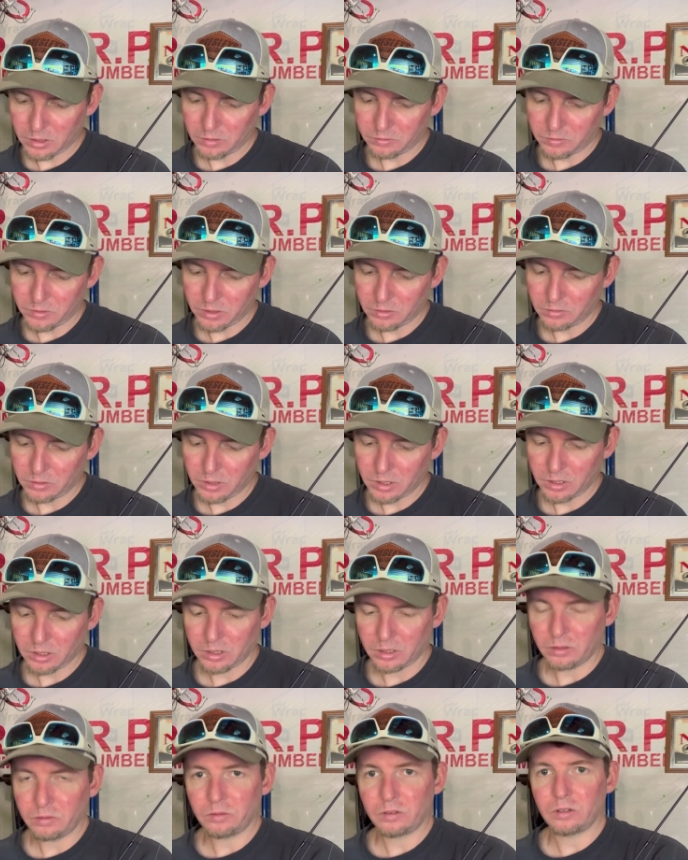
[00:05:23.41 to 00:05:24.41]
I've never done that.
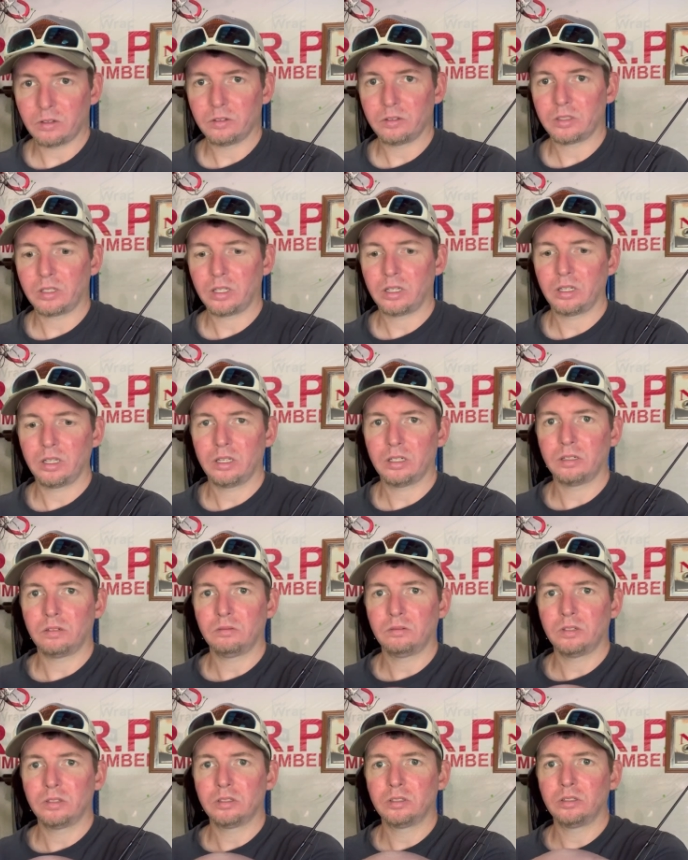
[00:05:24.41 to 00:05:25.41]
I've always had
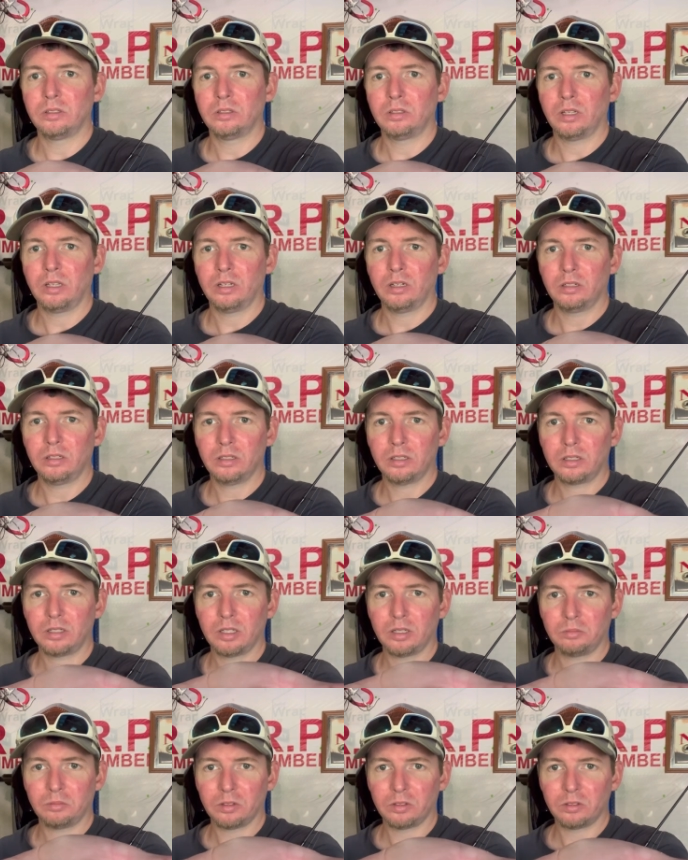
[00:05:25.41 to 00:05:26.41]
luck
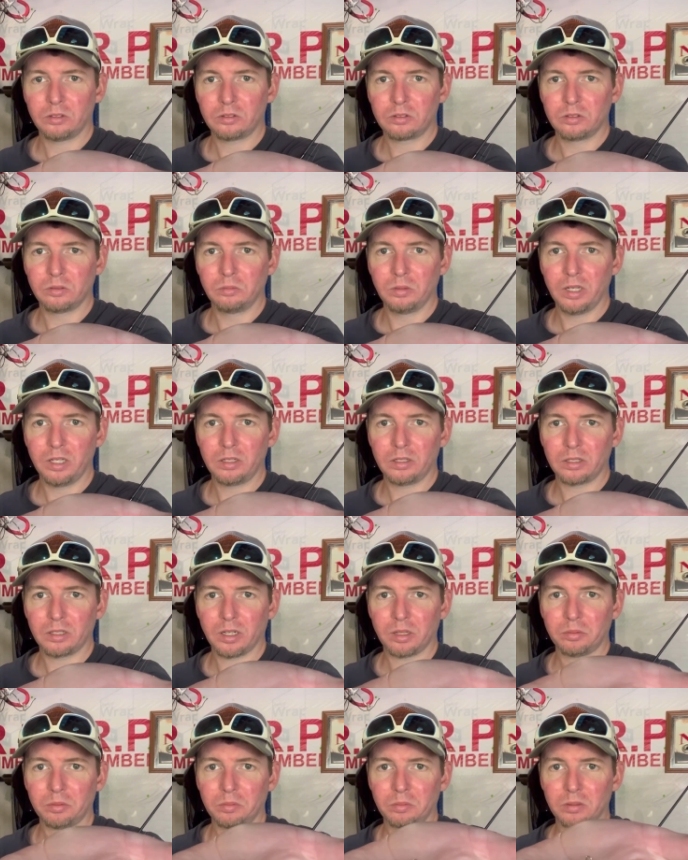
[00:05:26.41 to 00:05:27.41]
at my local bait
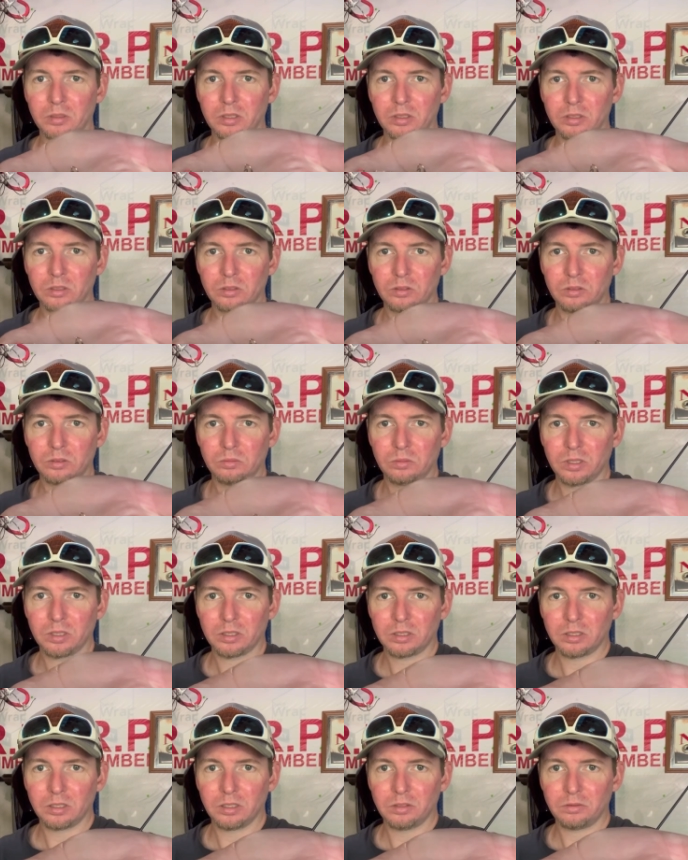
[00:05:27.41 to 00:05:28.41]
shops, but there's a whole
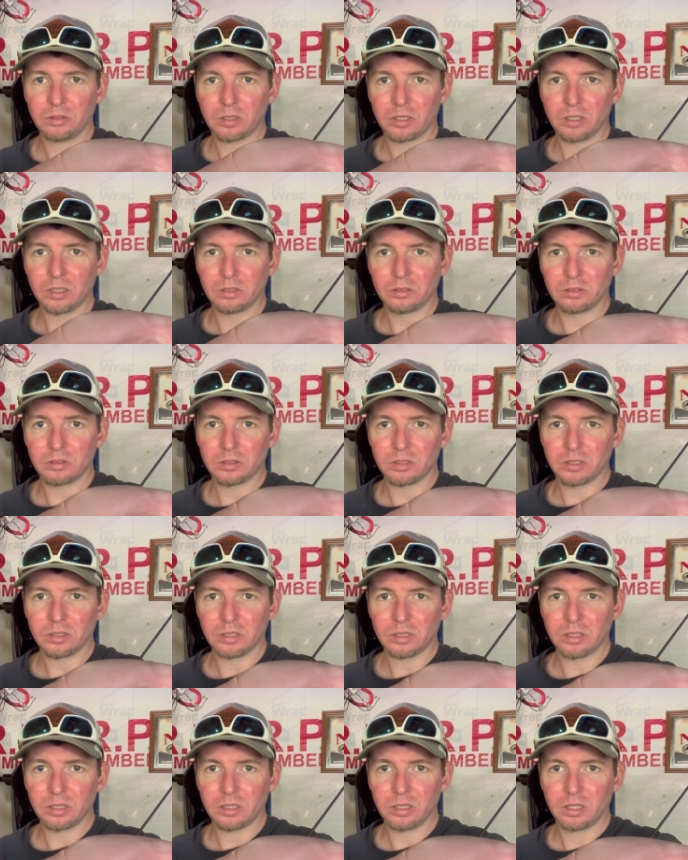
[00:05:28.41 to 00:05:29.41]
bunch of different colors in
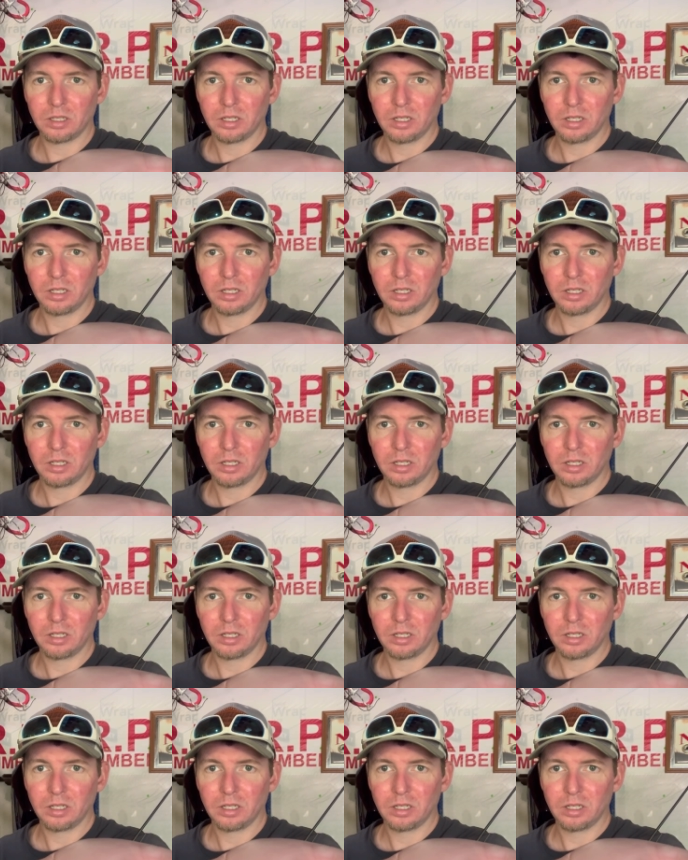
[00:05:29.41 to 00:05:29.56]
there.